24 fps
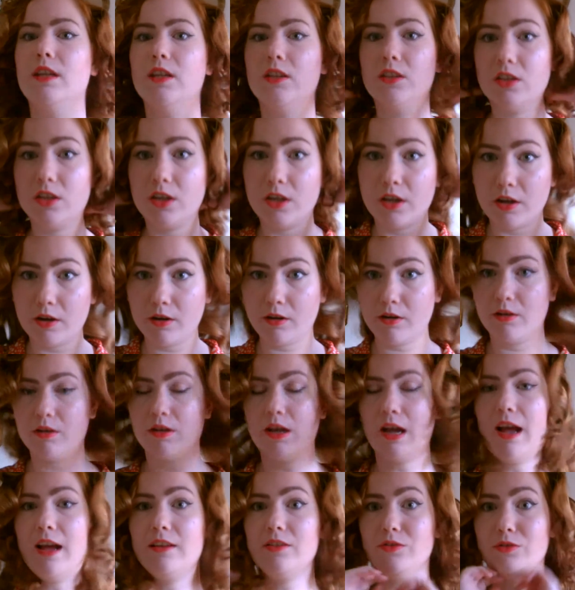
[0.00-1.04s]
going to,
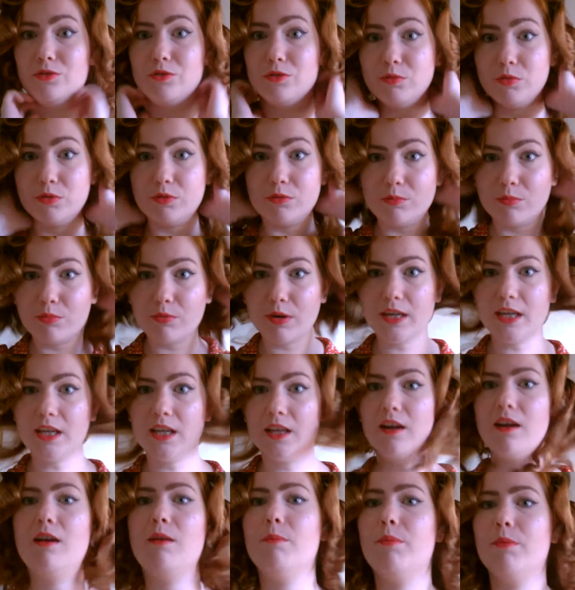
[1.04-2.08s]
as normal,
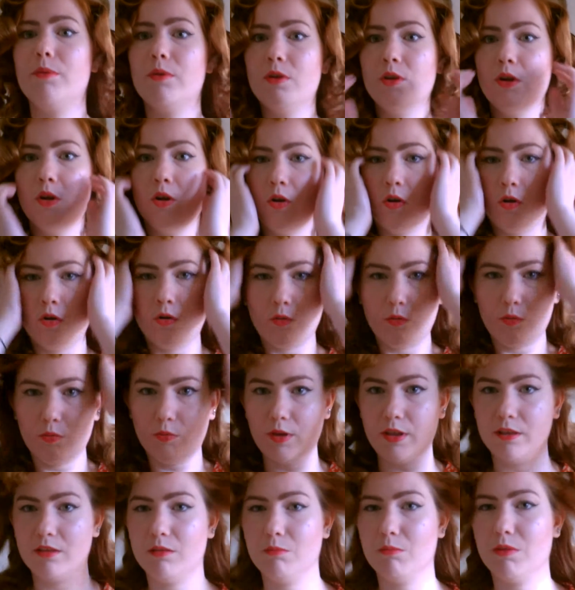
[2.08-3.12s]
break it up
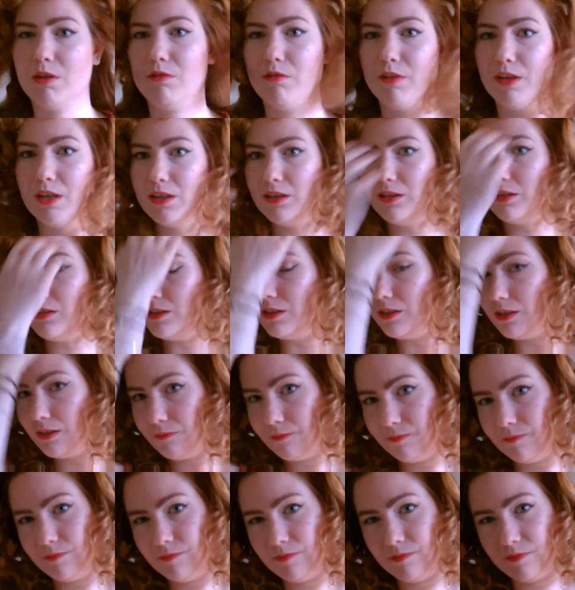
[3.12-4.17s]
with my
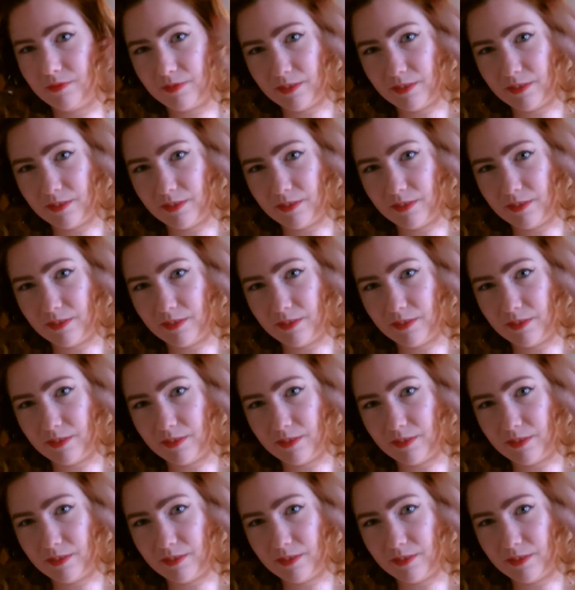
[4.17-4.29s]
fingers,